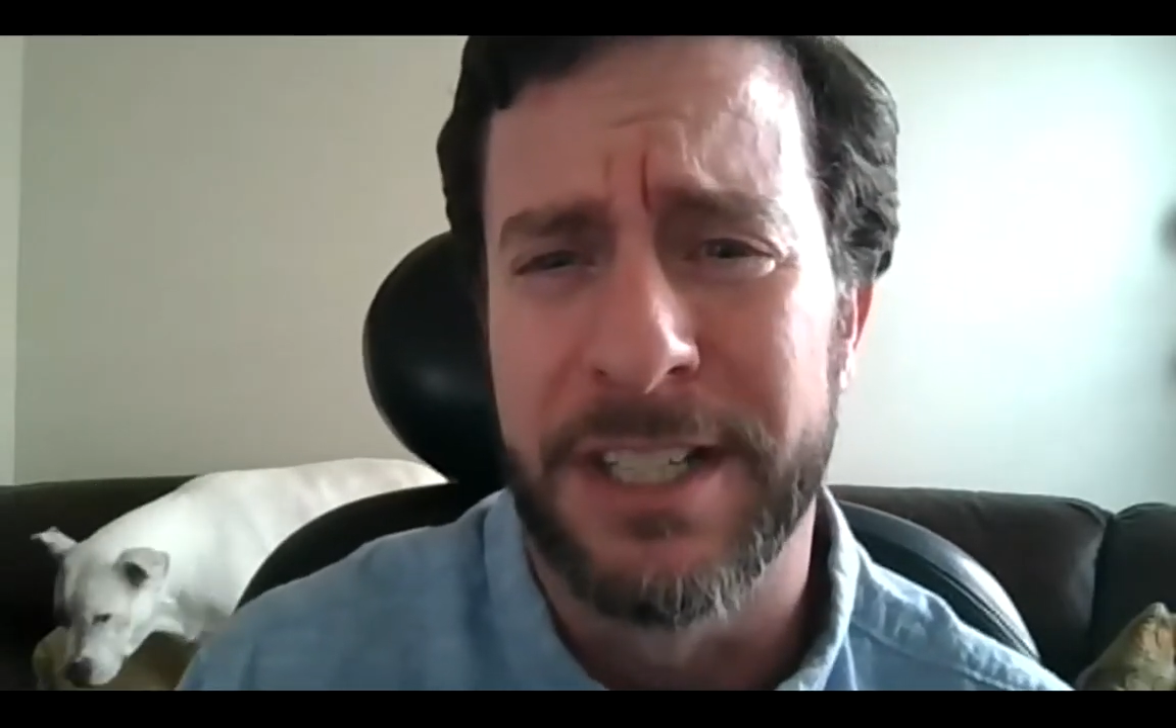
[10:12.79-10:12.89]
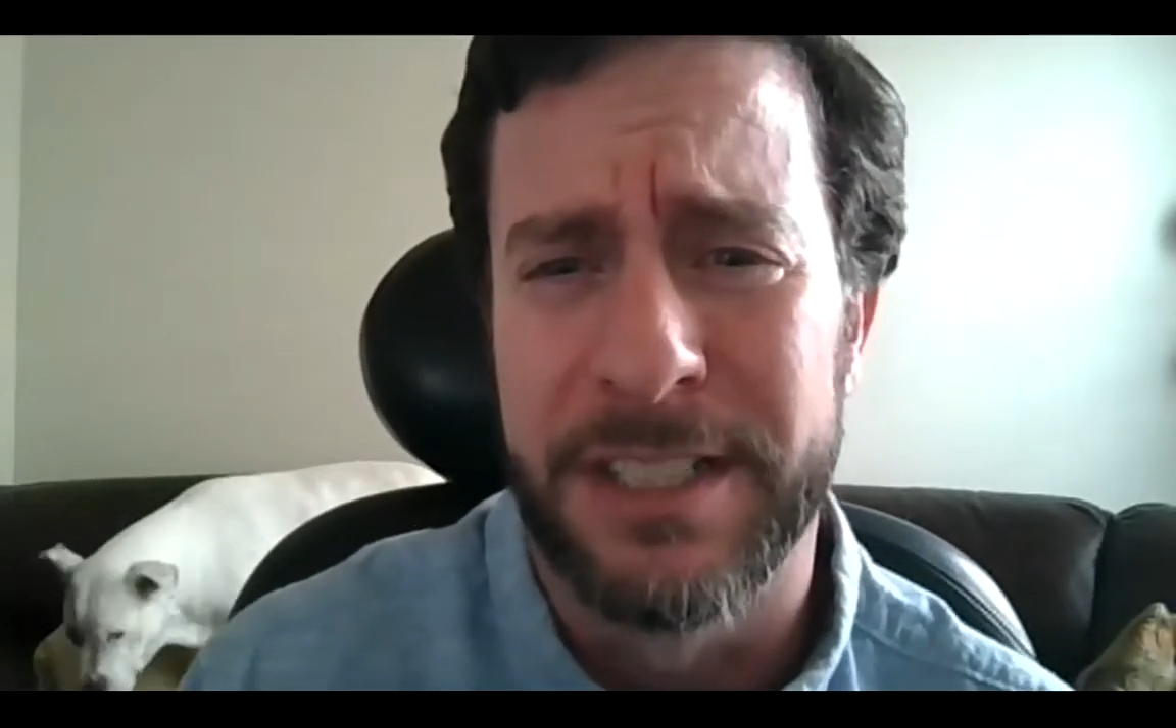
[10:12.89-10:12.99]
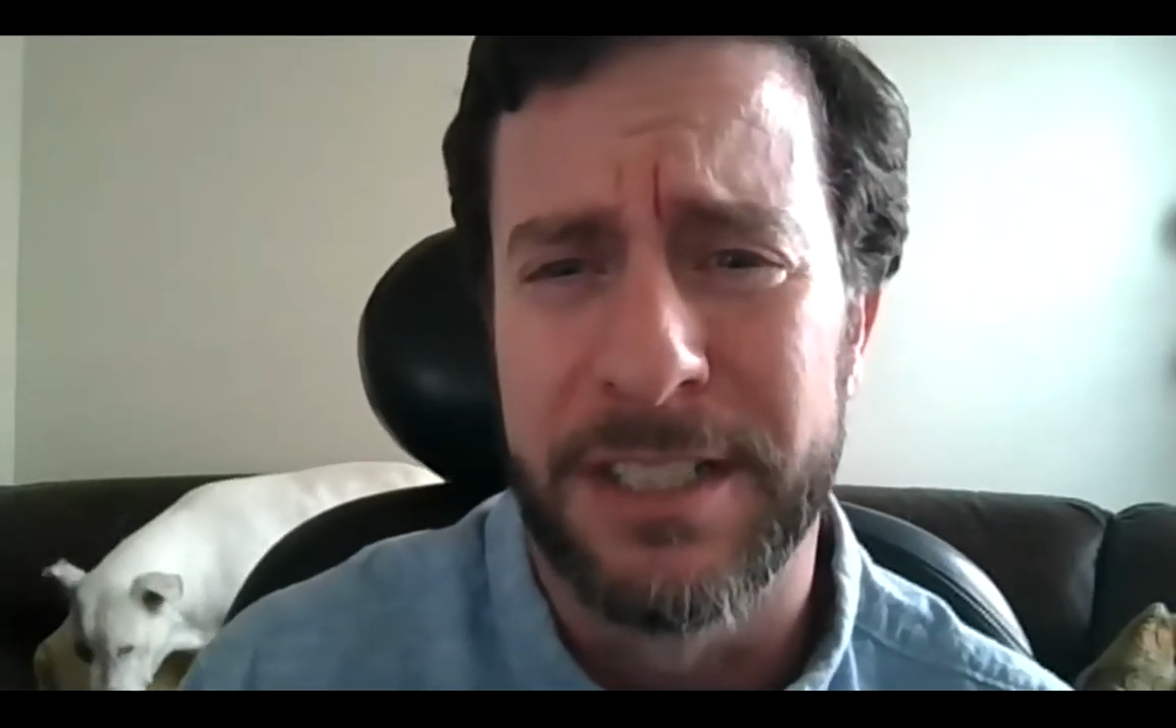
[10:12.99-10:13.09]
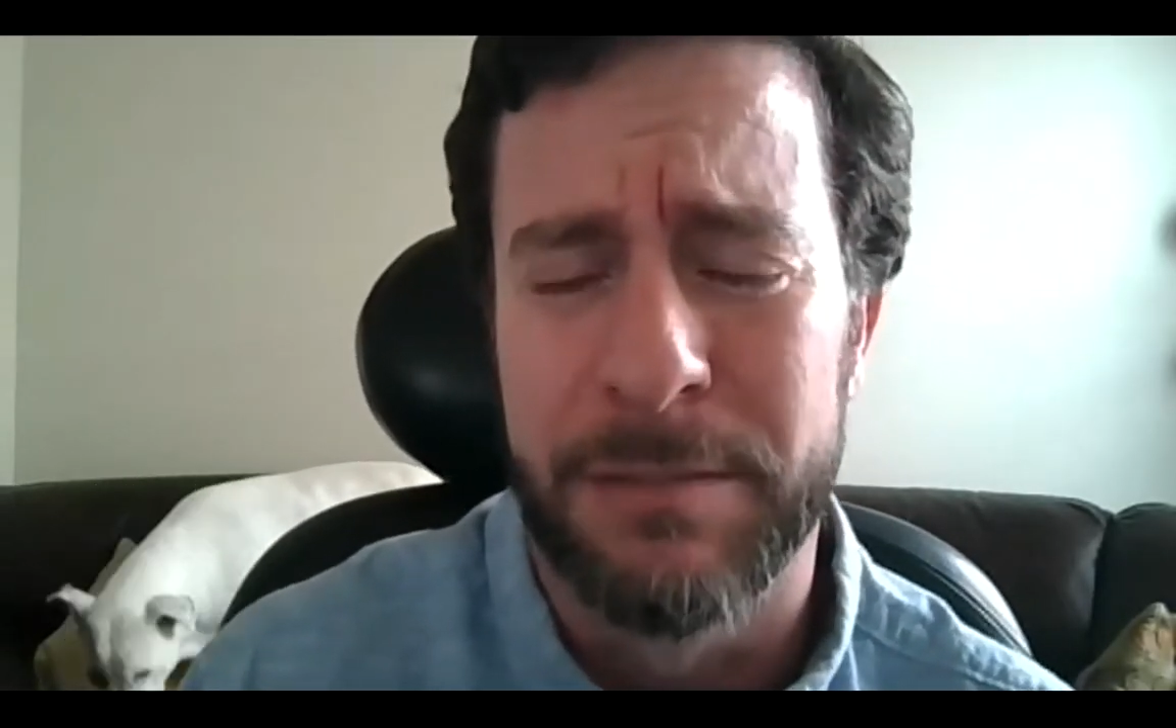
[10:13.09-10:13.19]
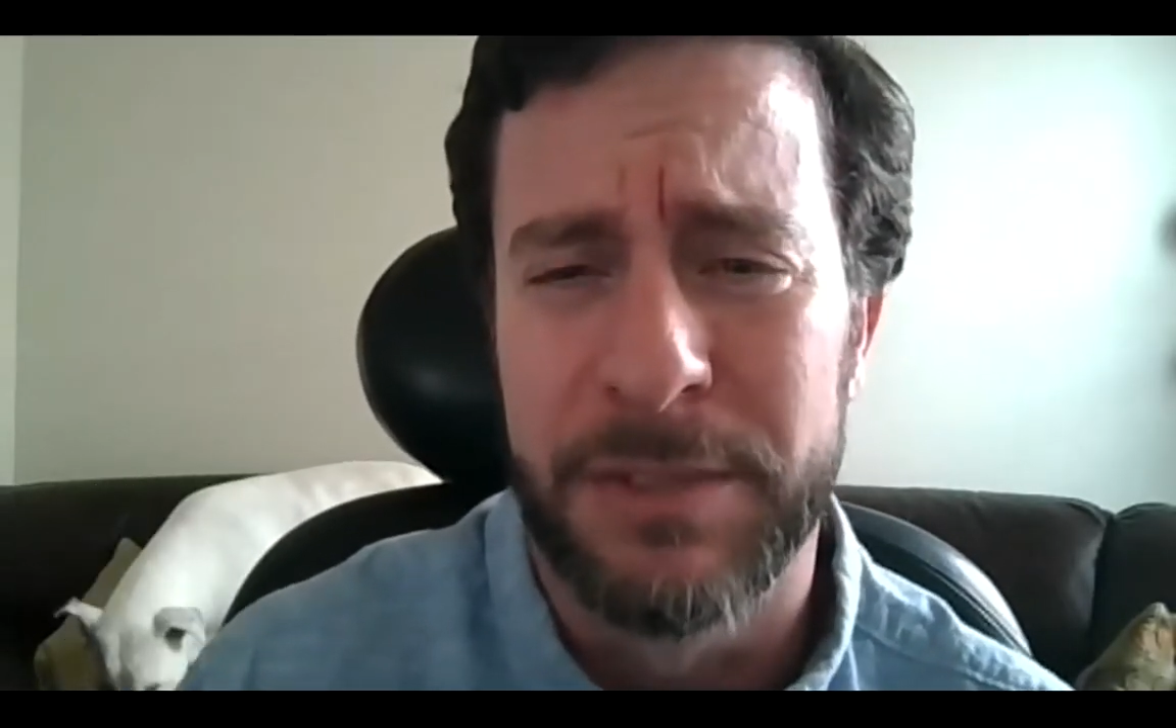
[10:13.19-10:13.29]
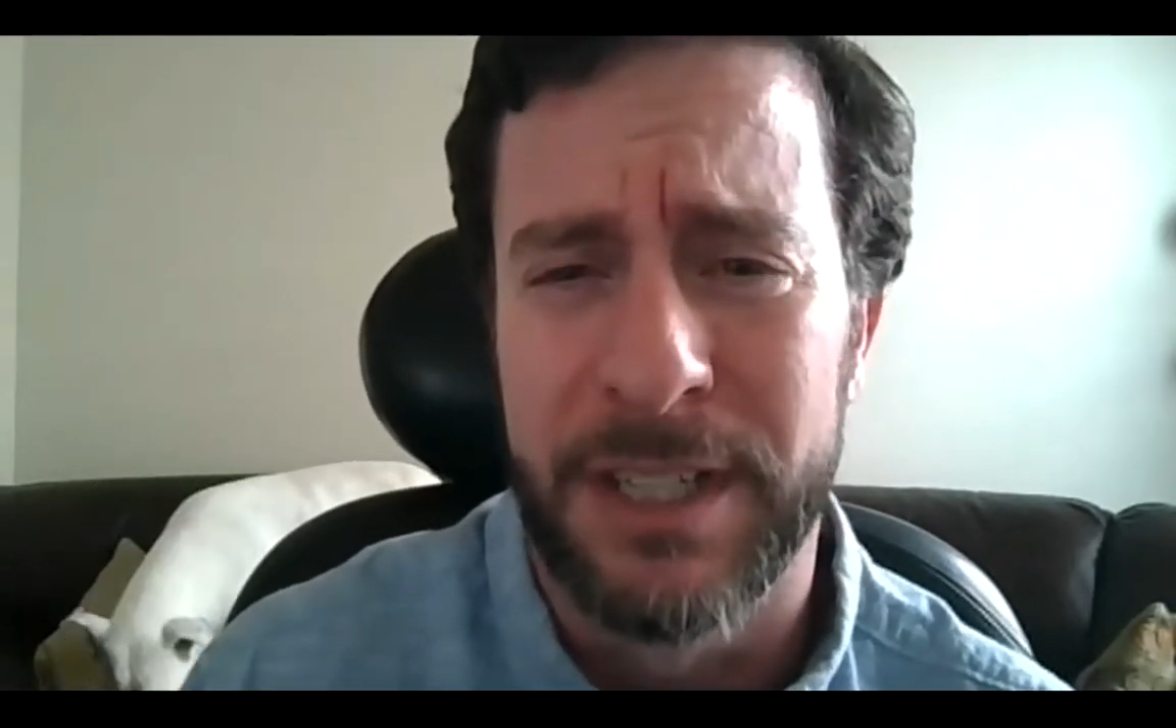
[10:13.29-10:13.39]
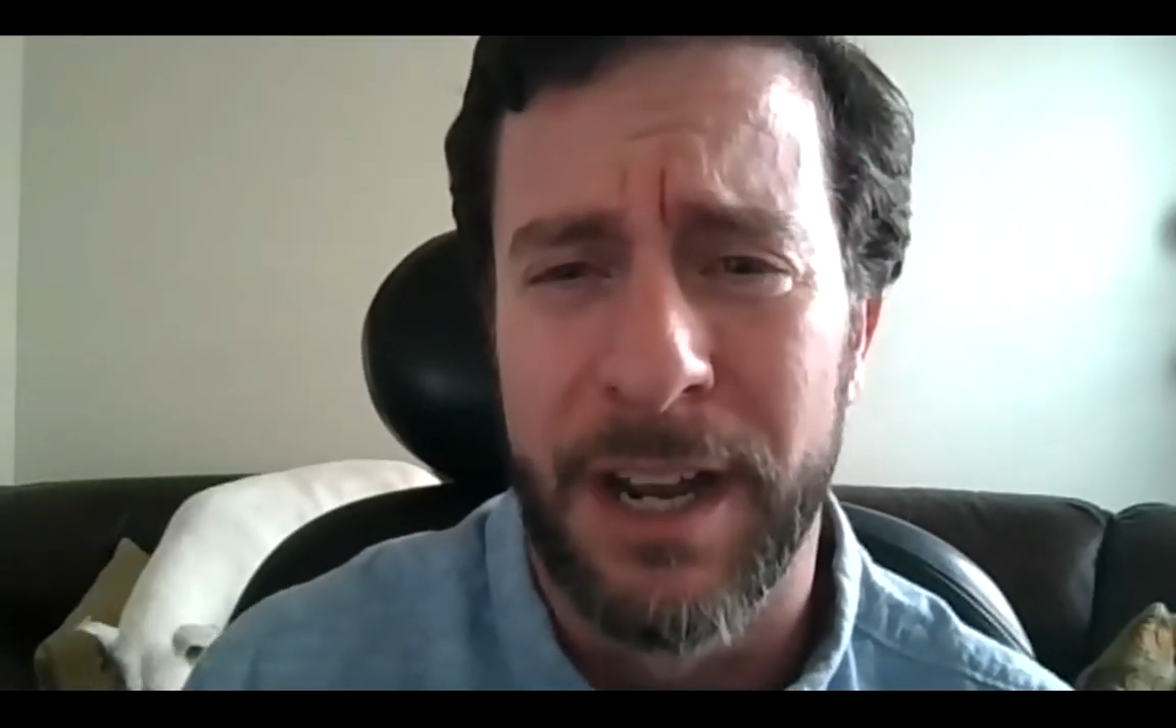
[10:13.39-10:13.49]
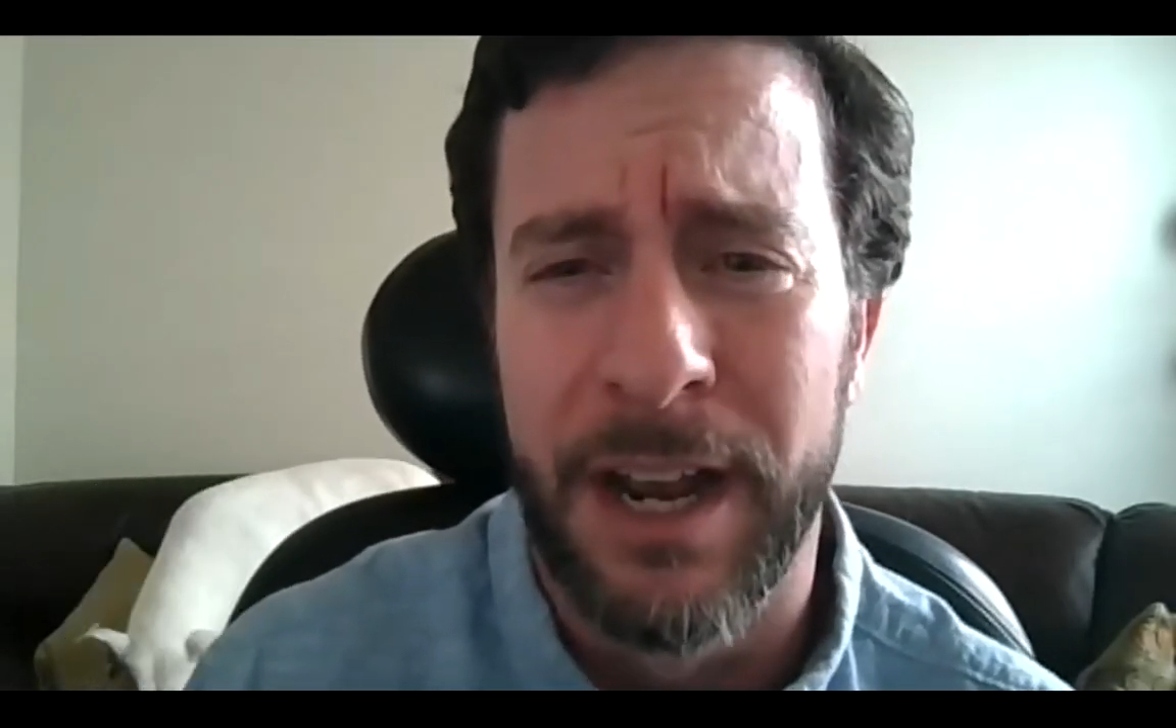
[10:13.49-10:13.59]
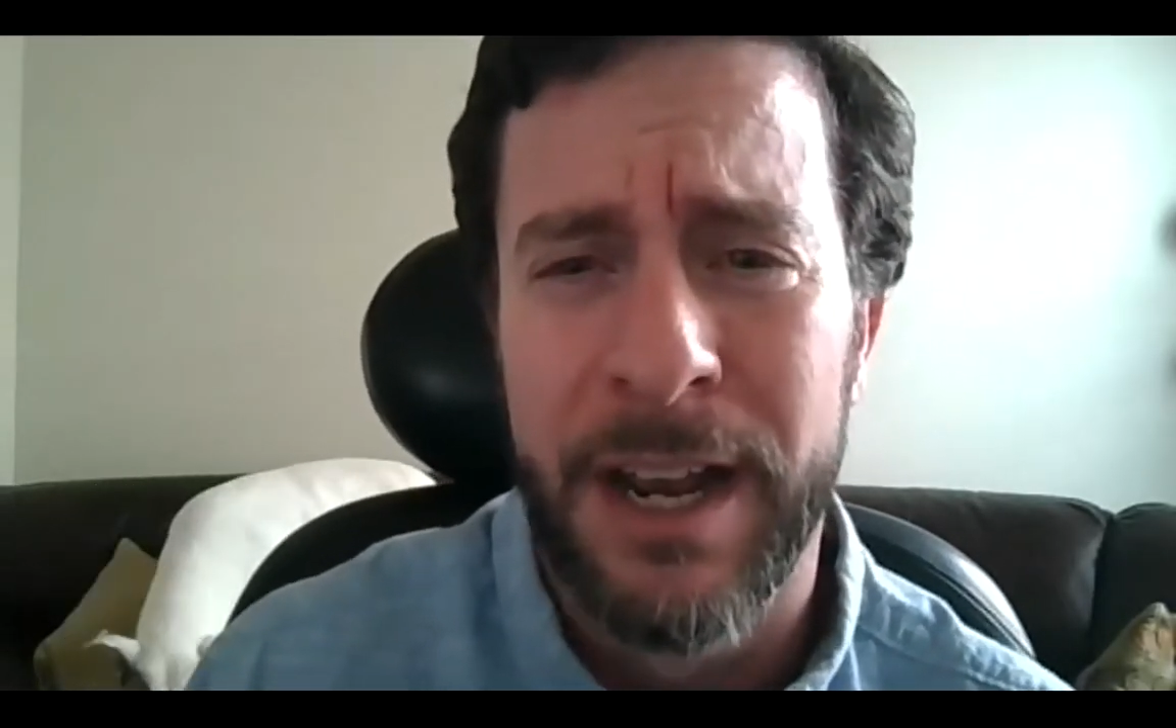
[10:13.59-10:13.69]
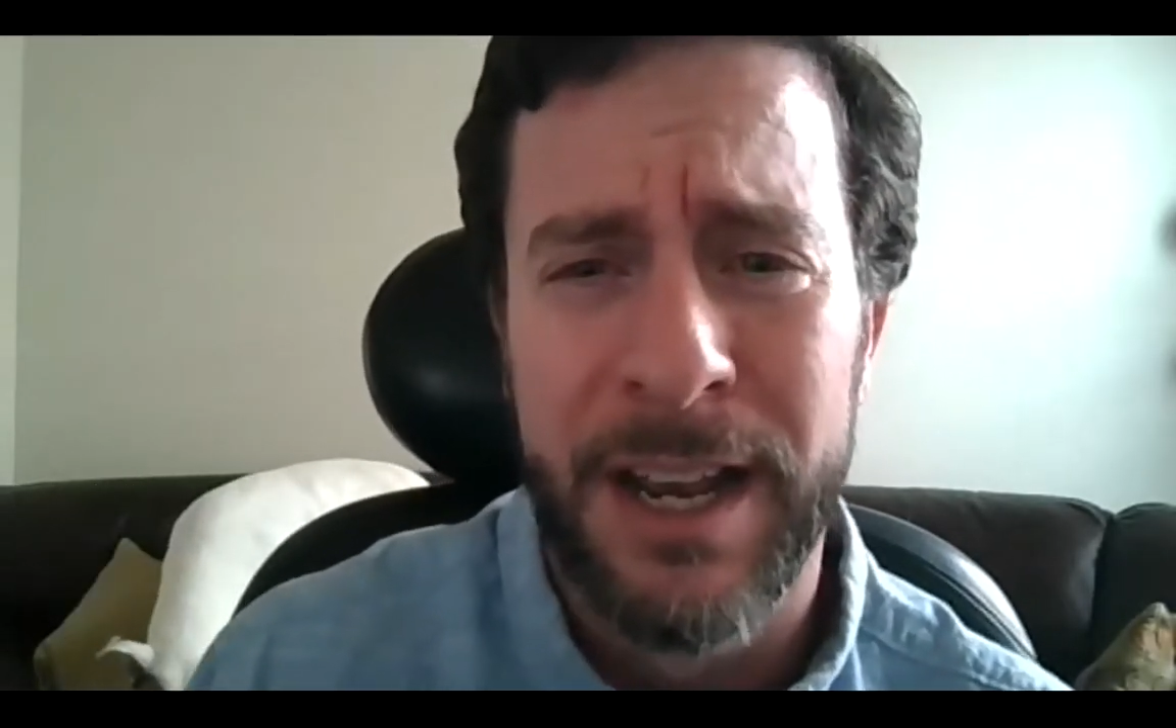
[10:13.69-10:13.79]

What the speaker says: systems, and I